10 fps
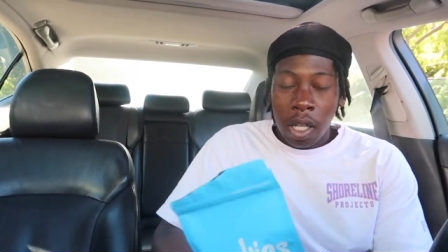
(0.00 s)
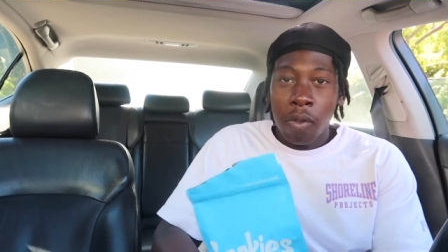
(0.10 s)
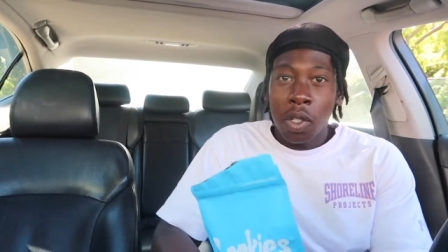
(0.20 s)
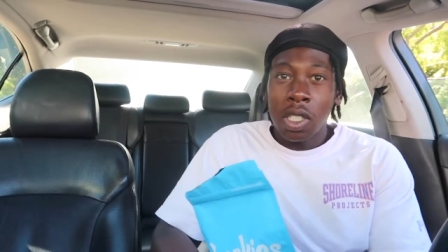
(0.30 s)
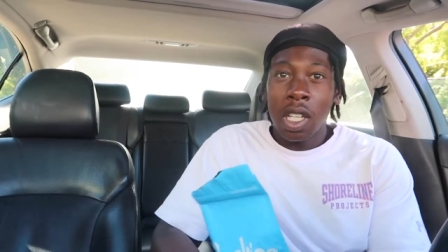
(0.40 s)

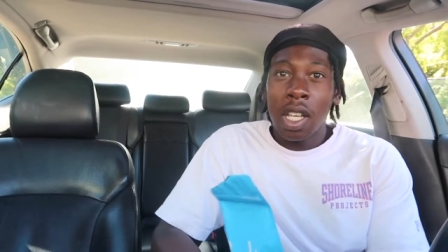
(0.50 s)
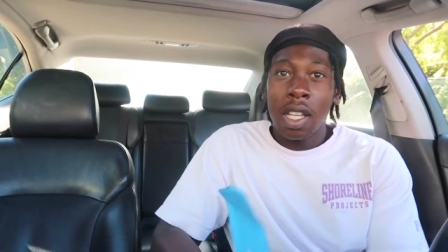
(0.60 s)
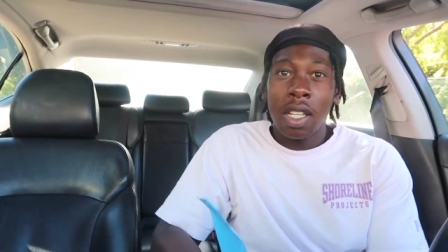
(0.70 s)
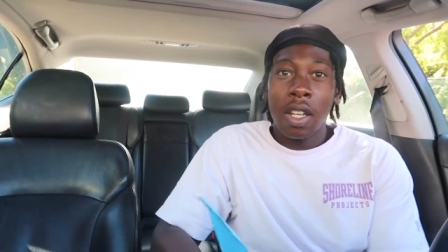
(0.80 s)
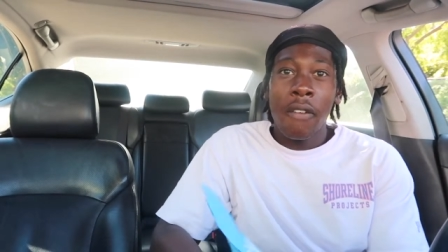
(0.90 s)
If you
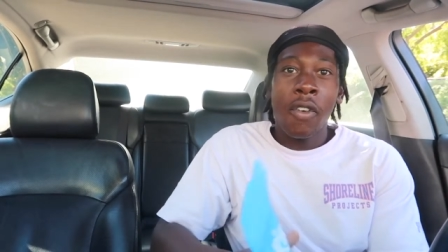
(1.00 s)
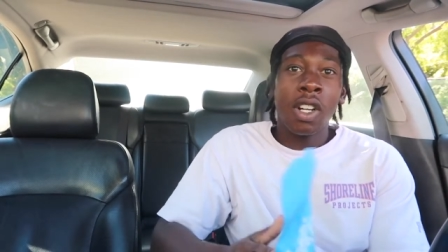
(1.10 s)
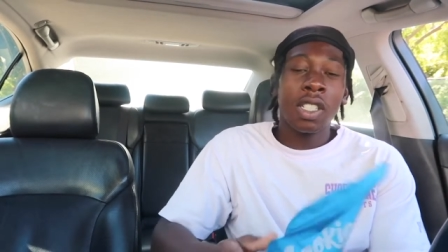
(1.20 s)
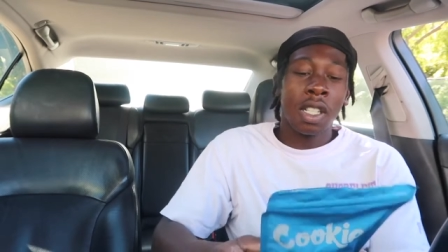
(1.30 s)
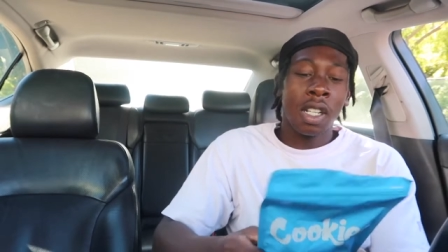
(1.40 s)
seen the
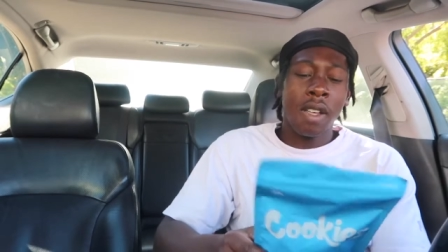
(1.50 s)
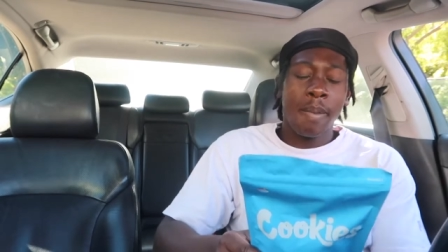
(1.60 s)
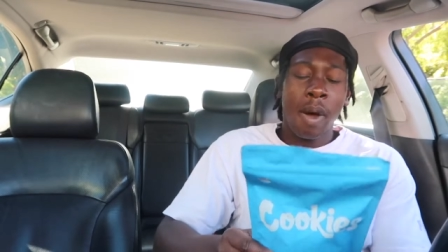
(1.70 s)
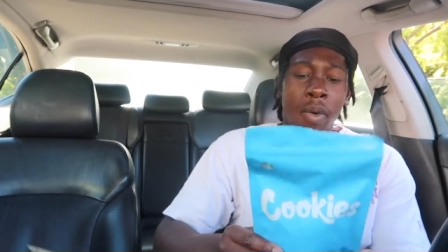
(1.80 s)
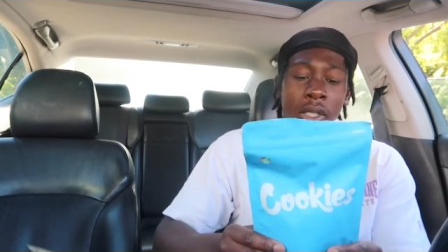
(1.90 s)
first
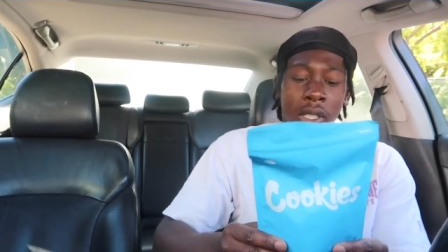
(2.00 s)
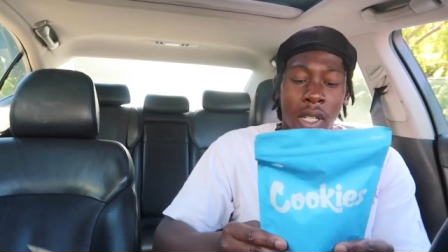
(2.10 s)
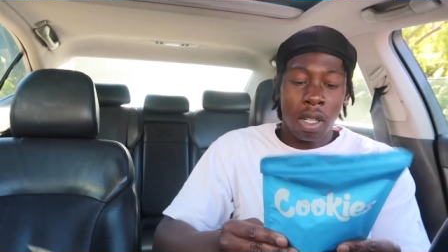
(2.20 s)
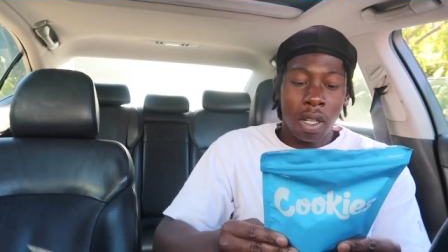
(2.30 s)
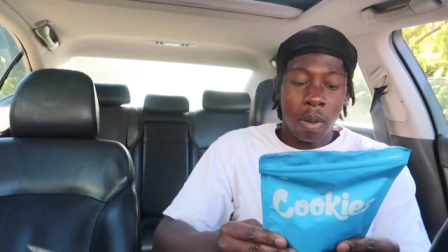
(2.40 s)
clip, I went
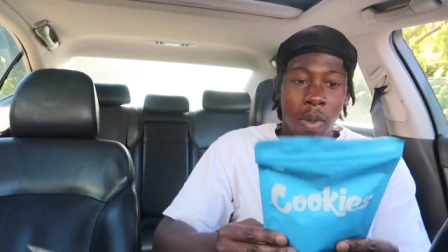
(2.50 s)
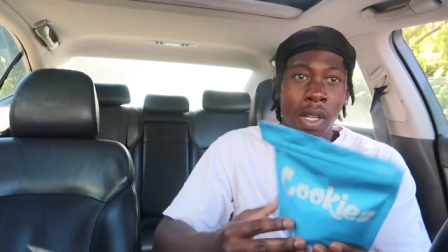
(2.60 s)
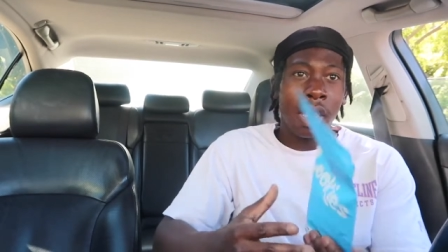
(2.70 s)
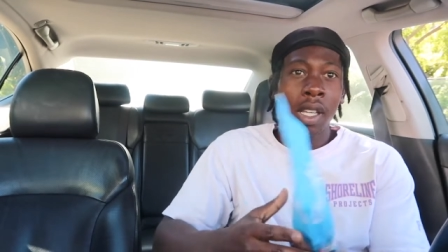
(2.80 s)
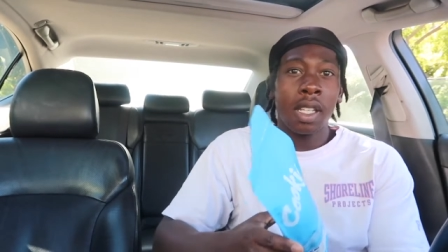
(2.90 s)
to um,
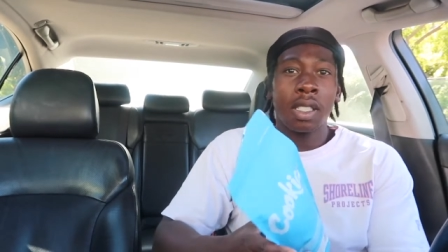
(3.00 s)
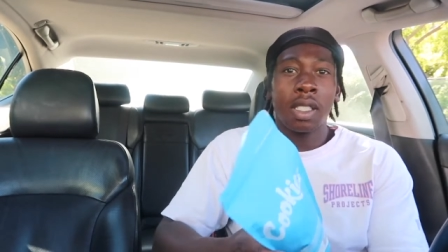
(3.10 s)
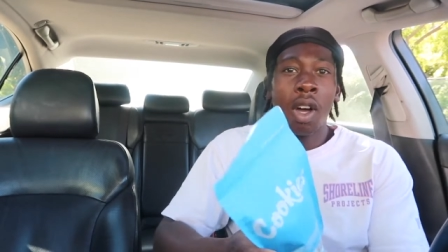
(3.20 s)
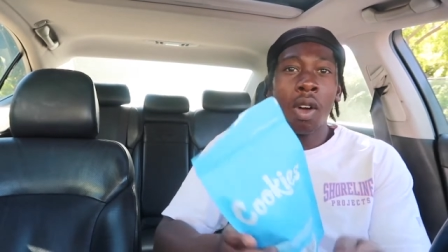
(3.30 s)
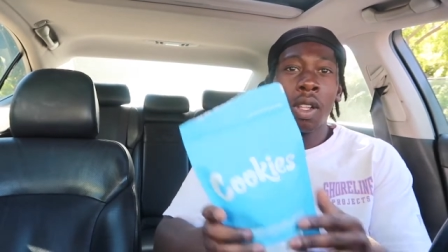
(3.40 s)

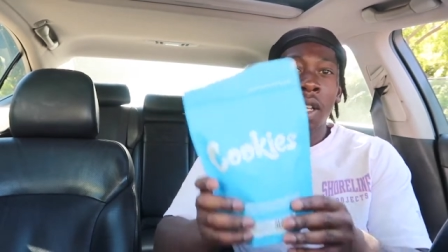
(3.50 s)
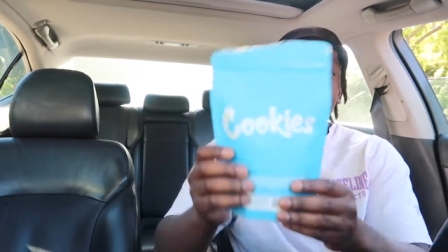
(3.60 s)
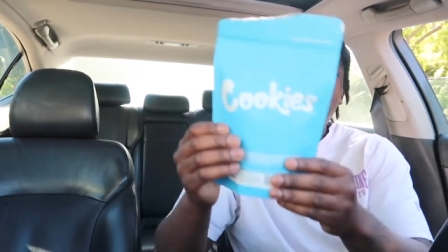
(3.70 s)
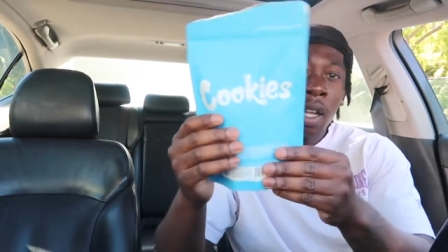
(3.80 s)
Cookies, Oakland.